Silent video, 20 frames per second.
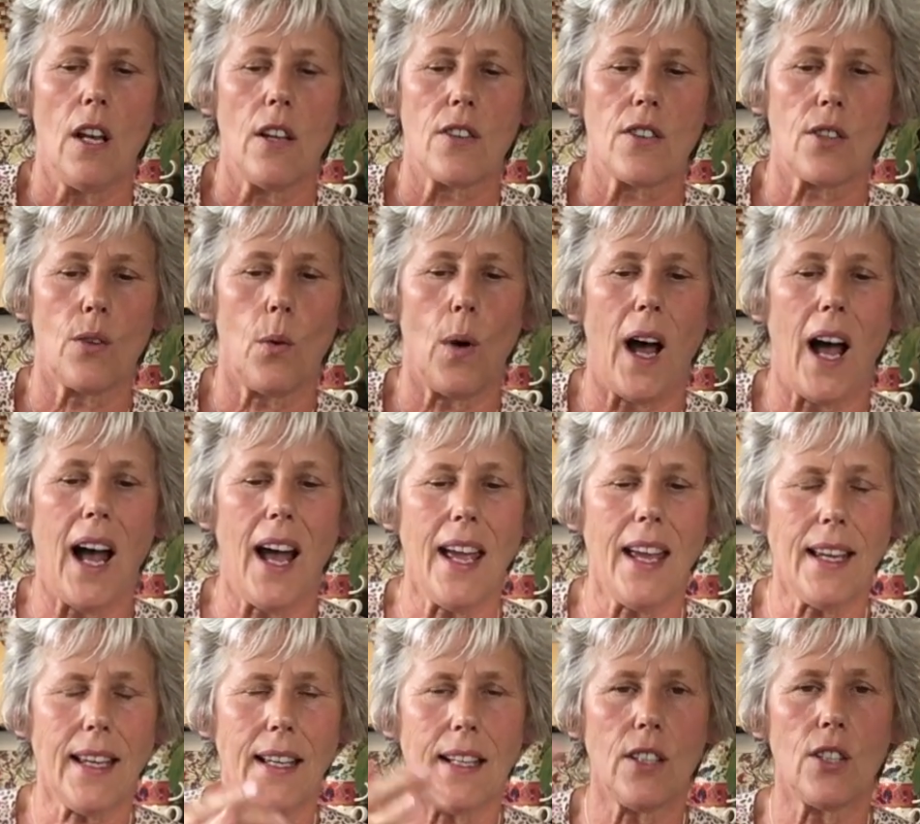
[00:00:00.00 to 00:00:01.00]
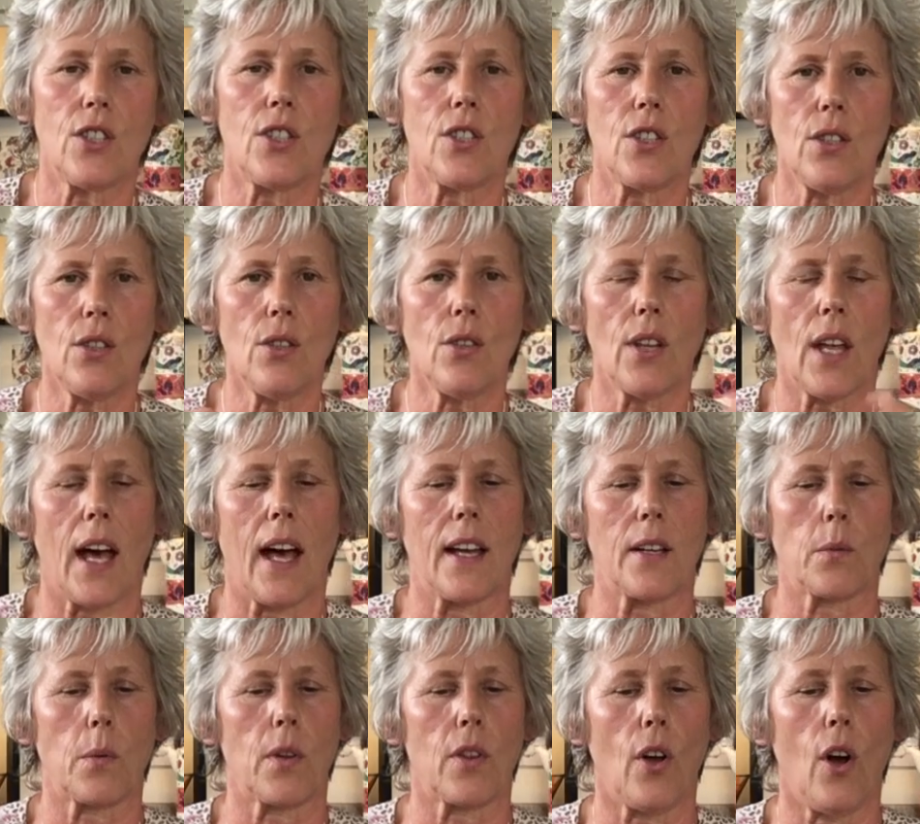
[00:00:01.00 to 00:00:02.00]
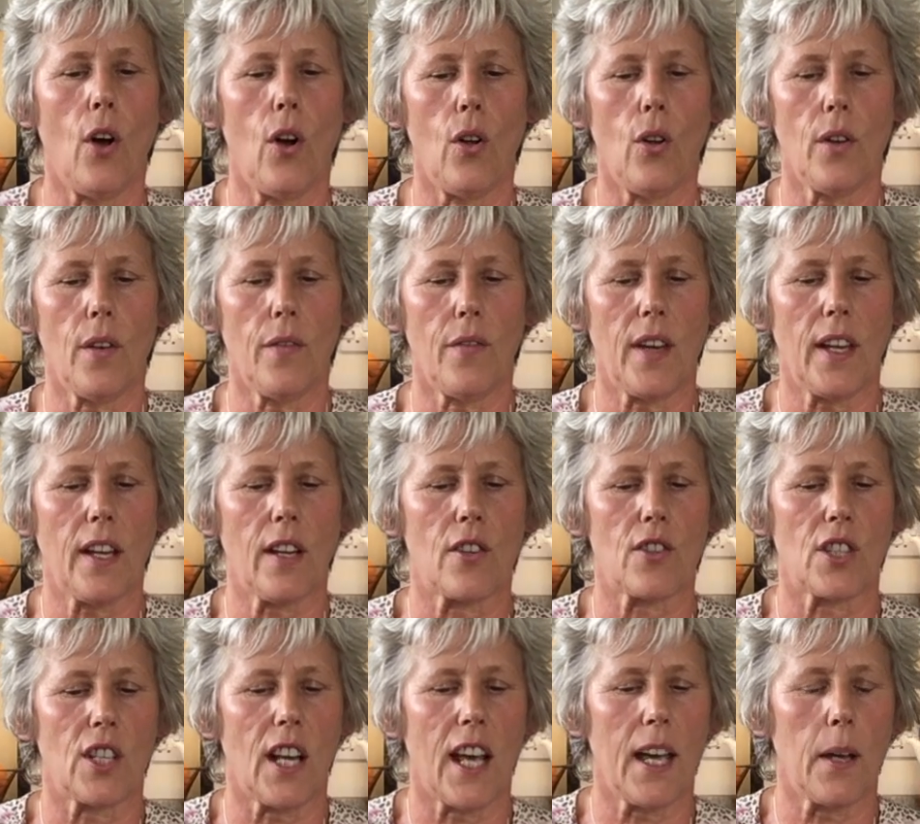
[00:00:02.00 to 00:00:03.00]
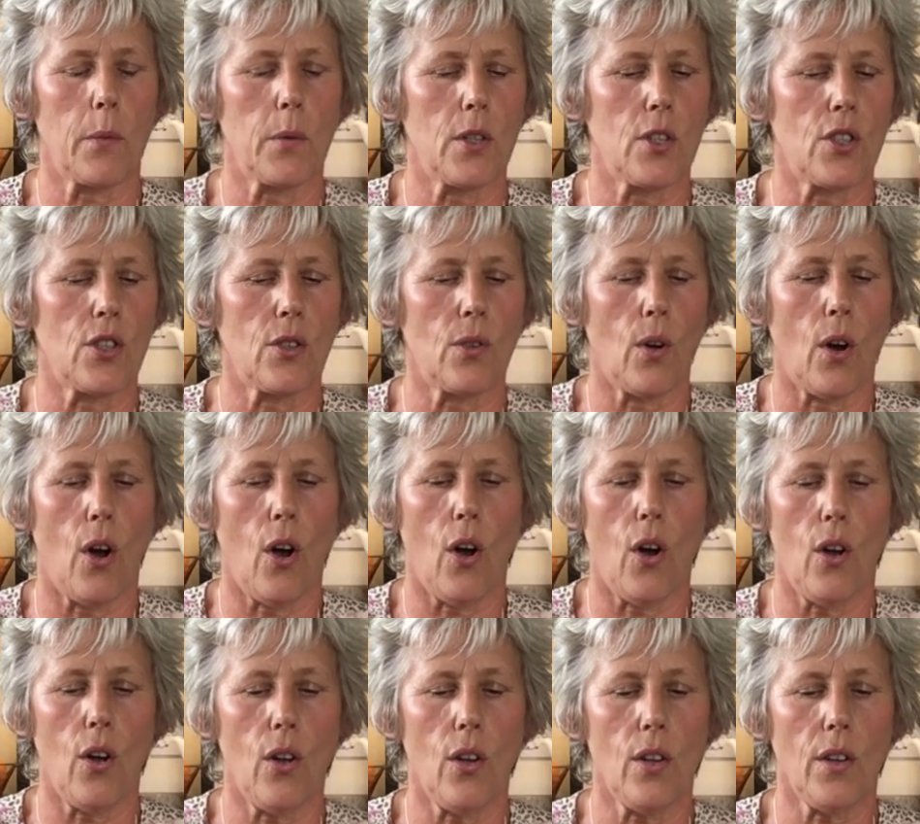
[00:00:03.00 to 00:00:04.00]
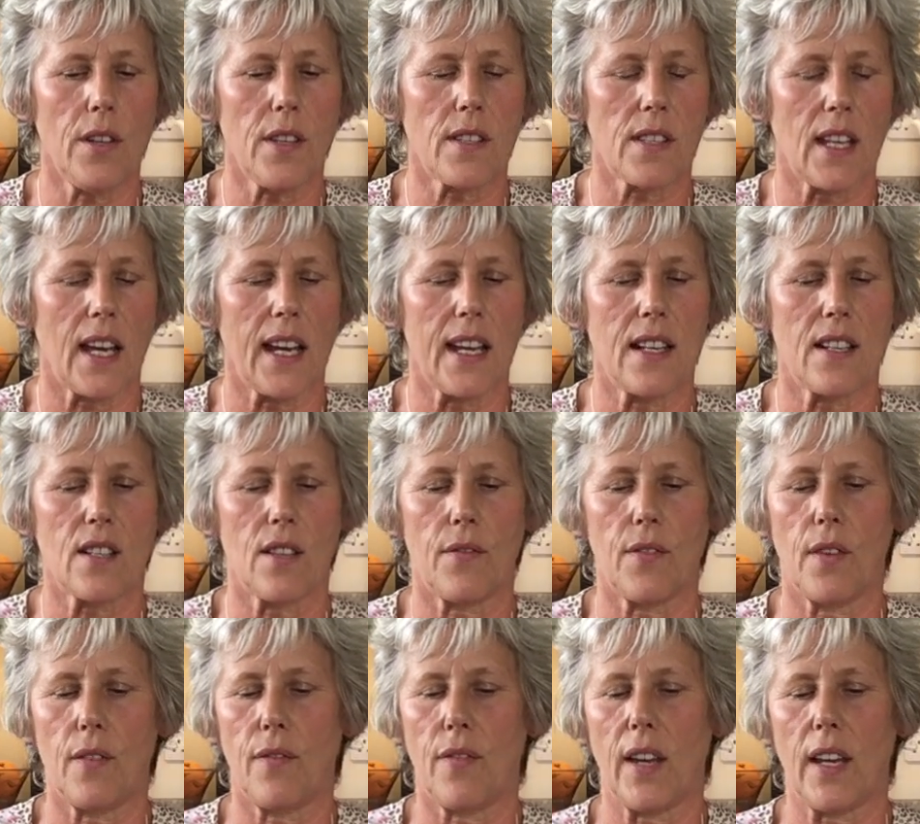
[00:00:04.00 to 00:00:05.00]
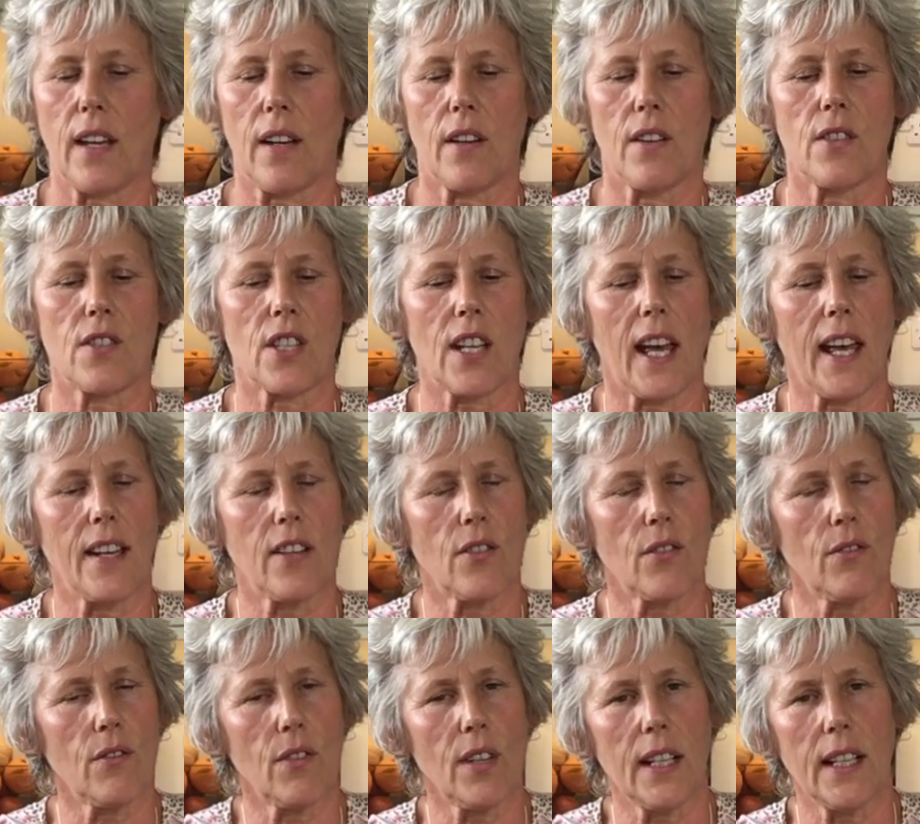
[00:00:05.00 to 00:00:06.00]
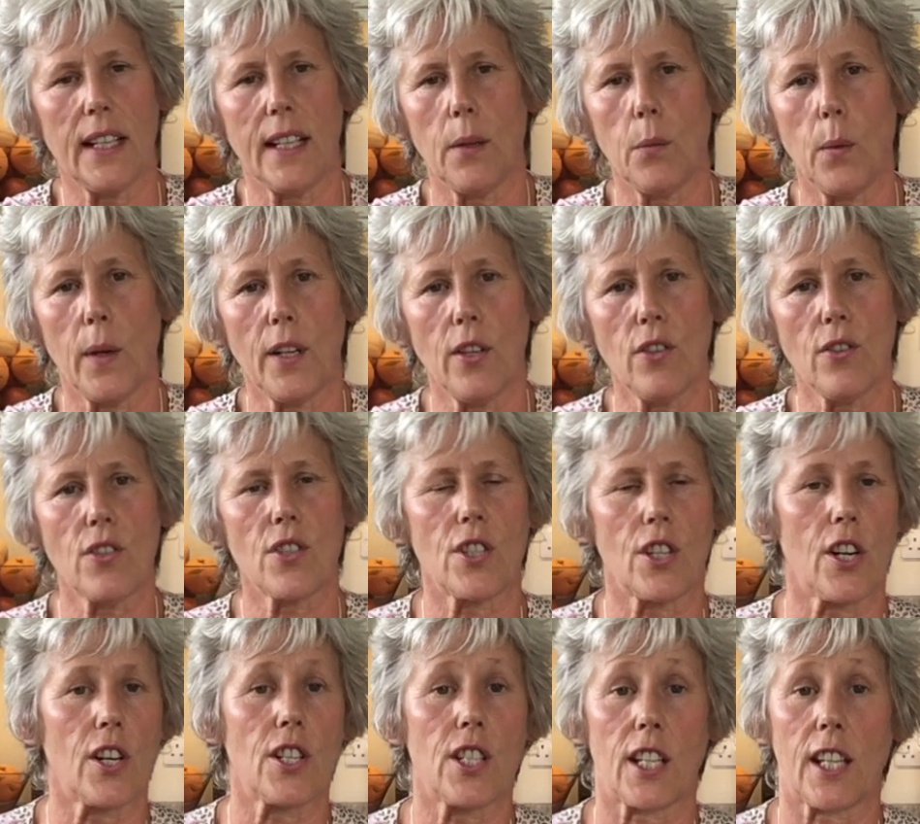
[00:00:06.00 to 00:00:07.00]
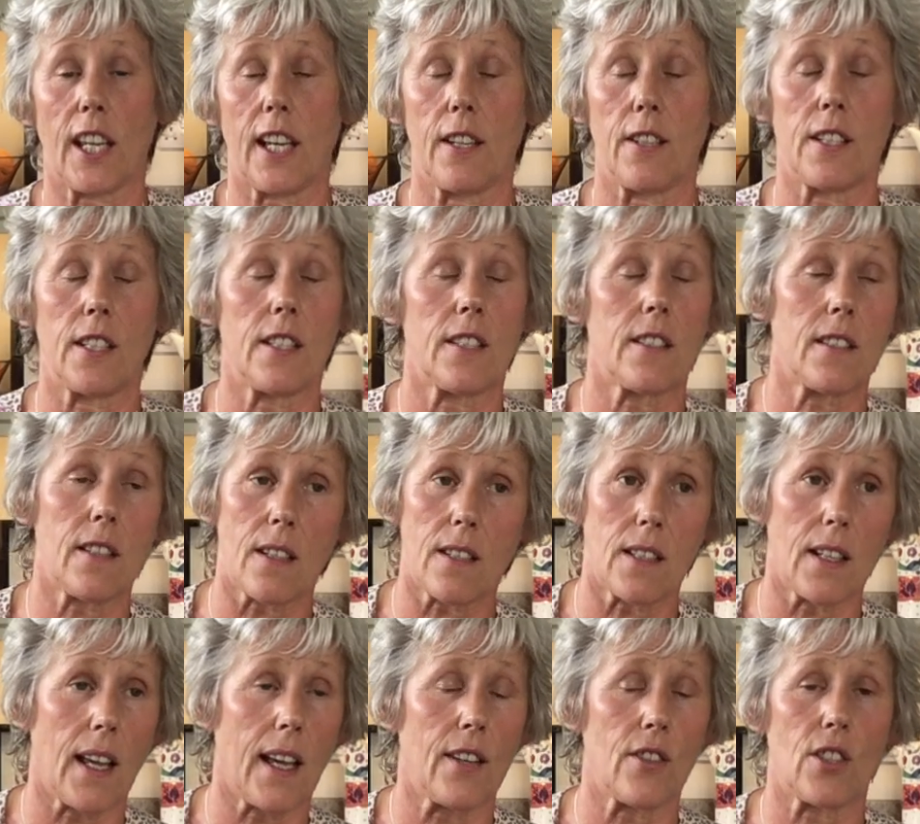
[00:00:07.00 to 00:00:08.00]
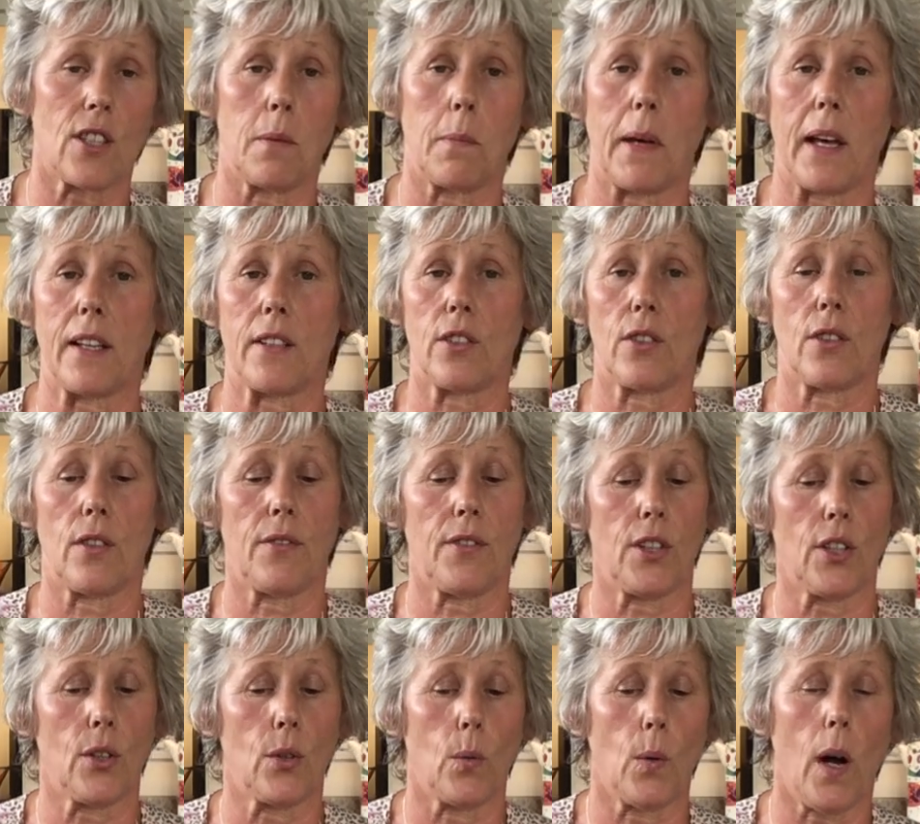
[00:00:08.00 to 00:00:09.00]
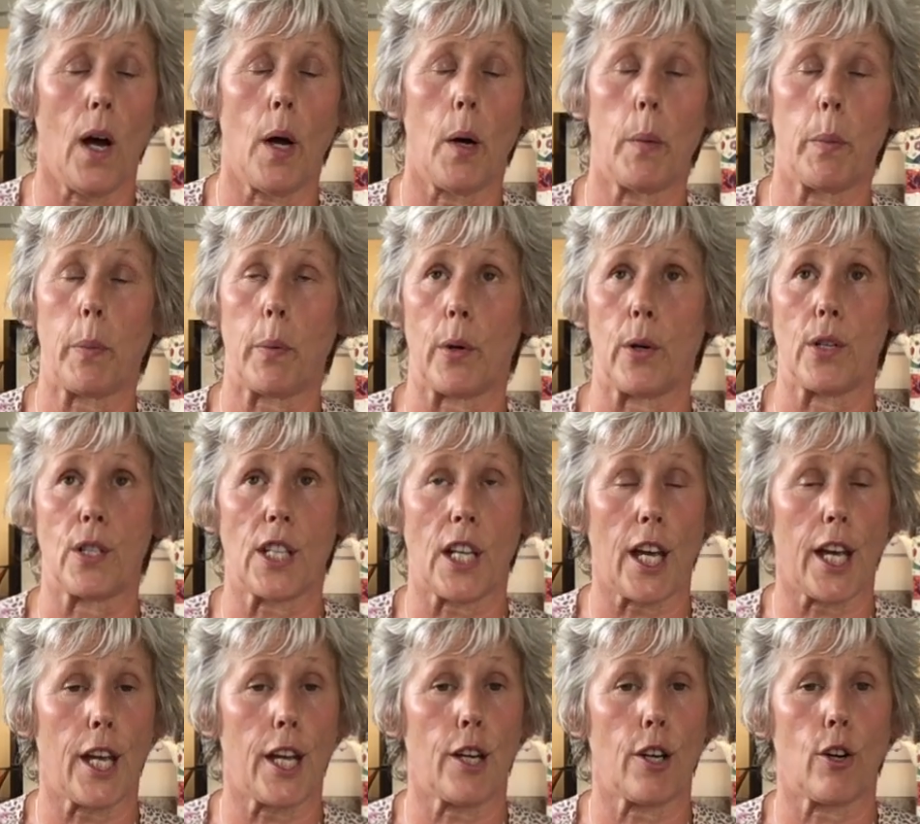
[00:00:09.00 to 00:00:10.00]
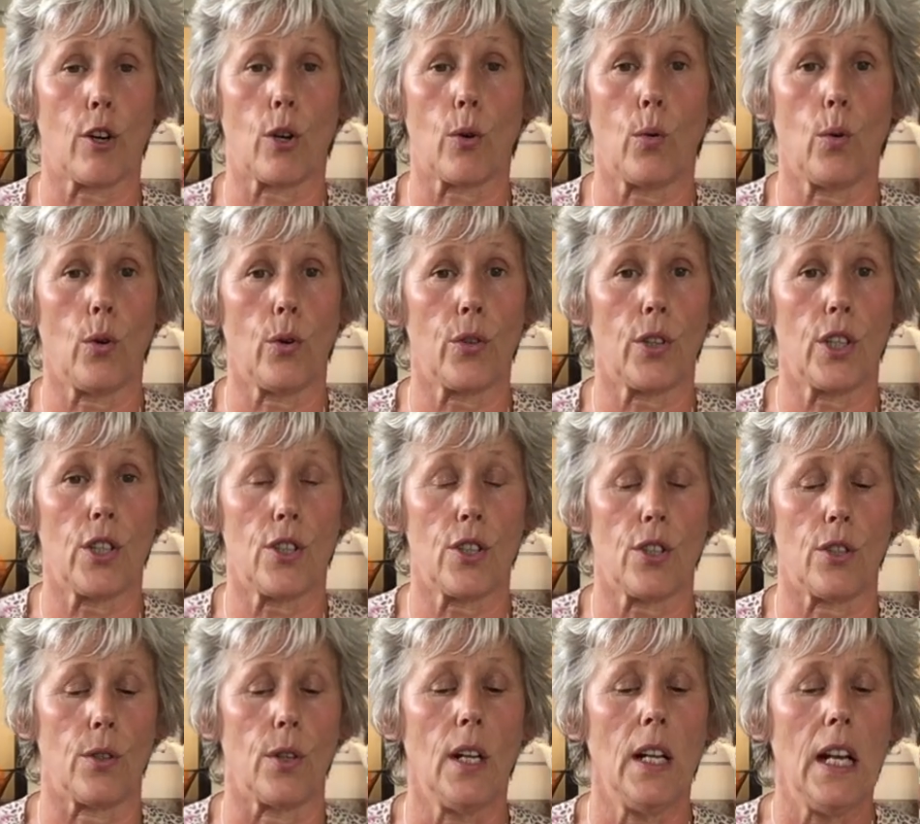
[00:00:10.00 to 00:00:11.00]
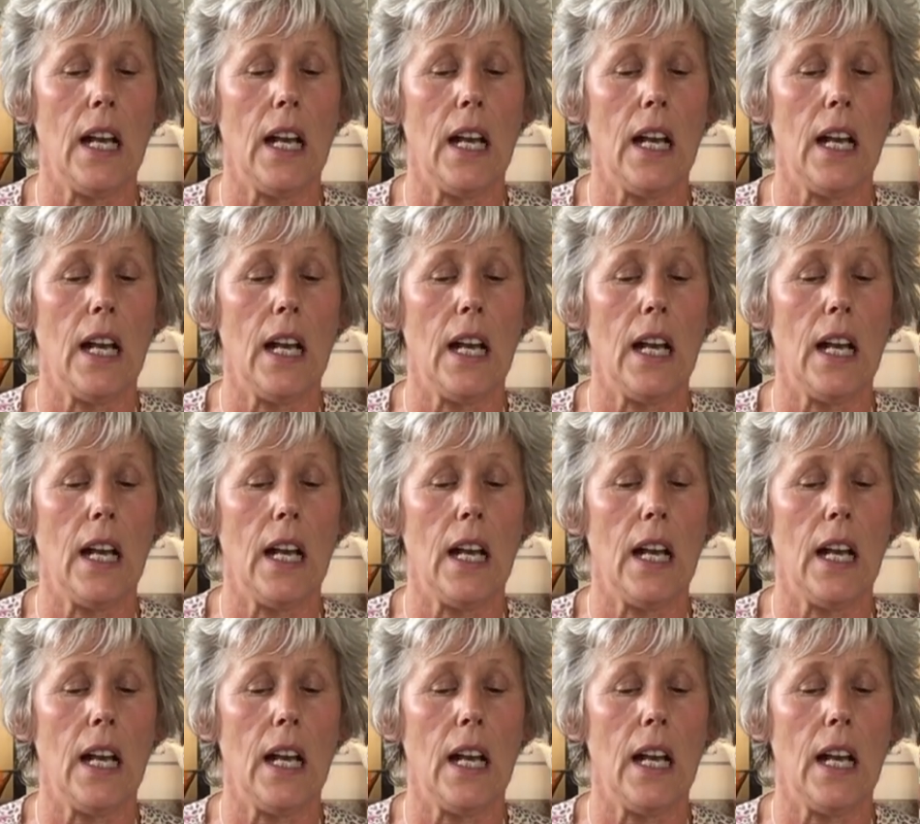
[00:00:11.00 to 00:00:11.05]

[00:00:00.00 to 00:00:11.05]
So I can do that with all the fingers, and I would do all the sides of the fingers. And really, when you're starting out, it doesn't actually matter if you go up or down or what you do.